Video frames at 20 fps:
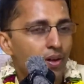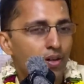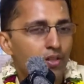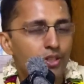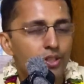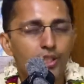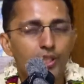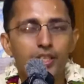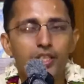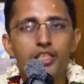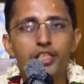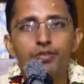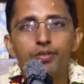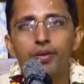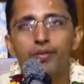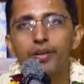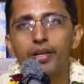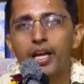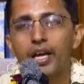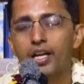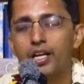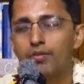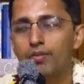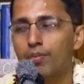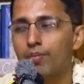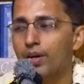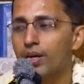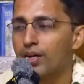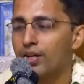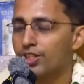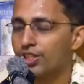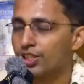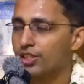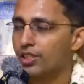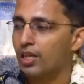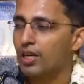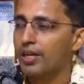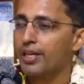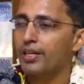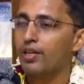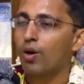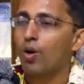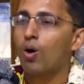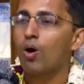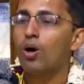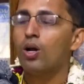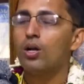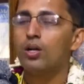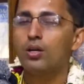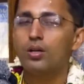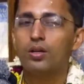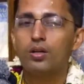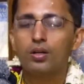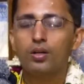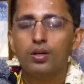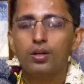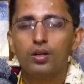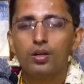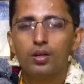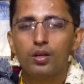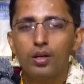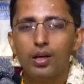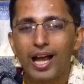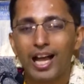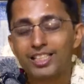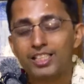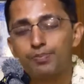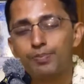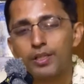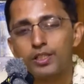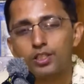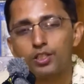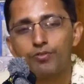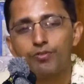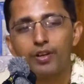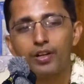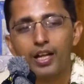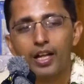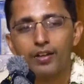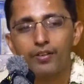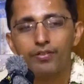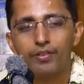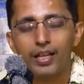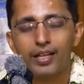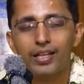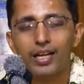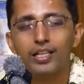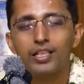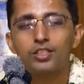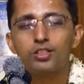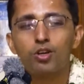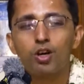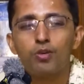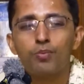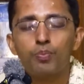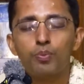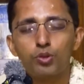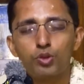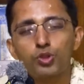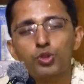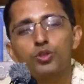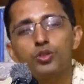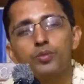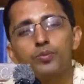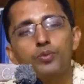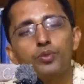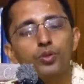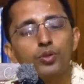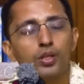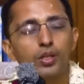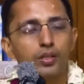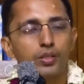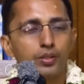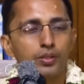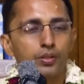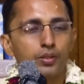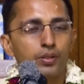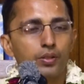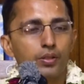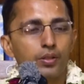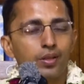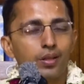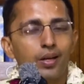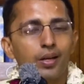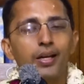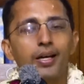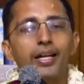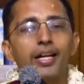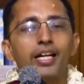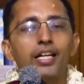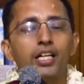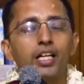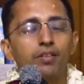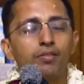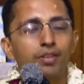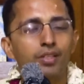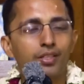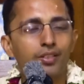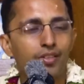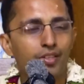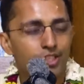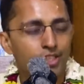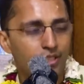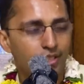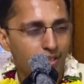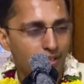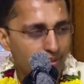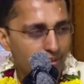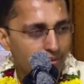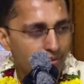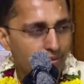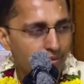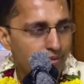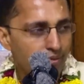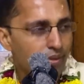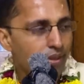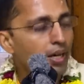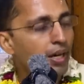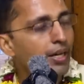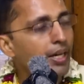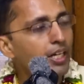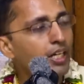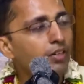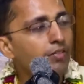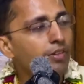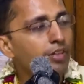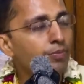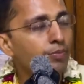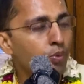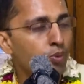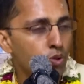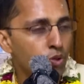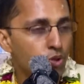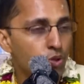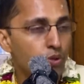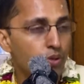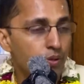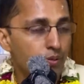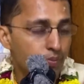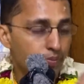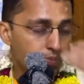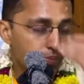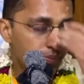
So in this way, we can remember Krishna in all aspects of our life, and that is called Purushottam Yoga. Connecting with Krishna, connecting with Purushottam.